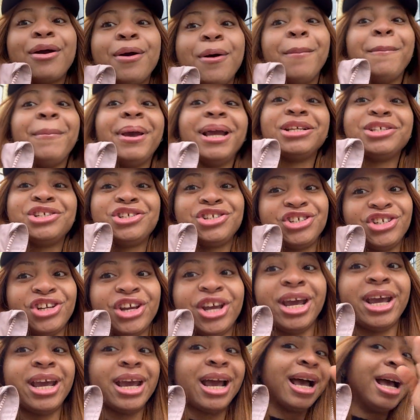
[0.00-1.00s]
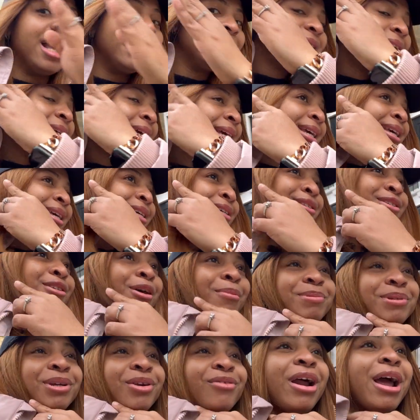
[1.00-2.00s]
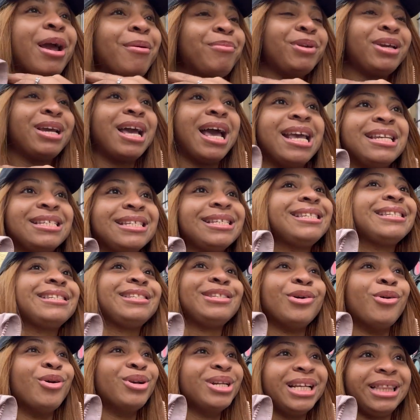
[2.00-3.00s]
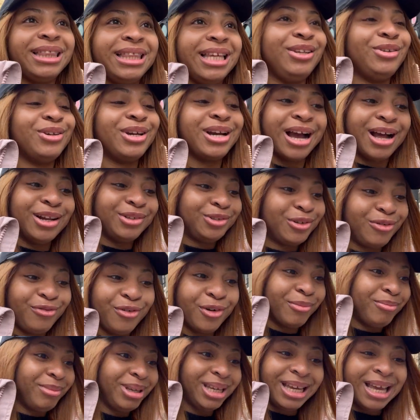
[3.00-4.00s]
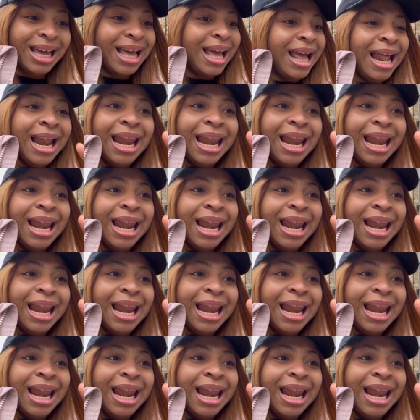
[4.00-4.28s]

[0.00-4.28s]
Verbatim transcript: comment, share, and subscribe. You guys, this is the only thing you can do for me.